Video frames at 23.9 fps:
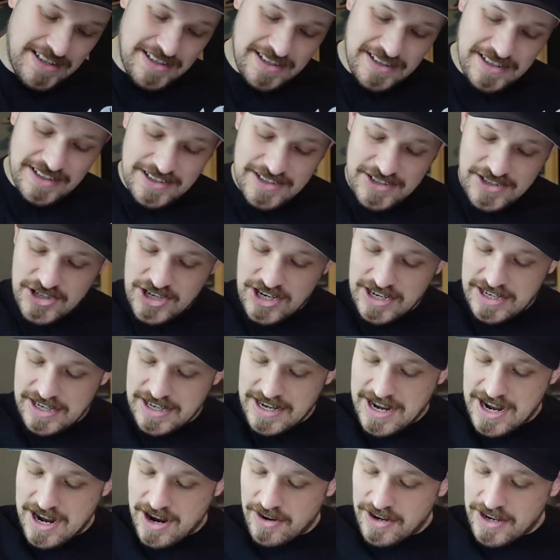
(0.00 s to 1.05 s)
let's check it
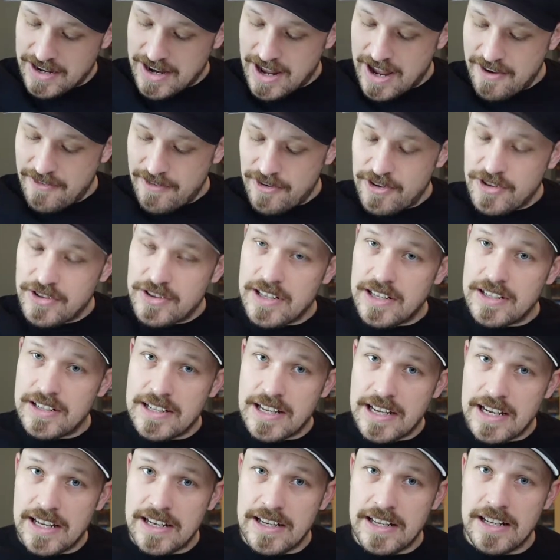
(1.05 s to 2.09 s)
out. And I've heard that
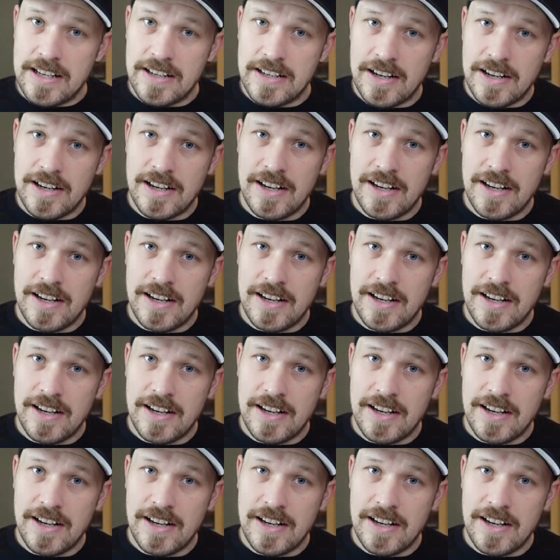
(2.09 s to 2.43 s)
Dani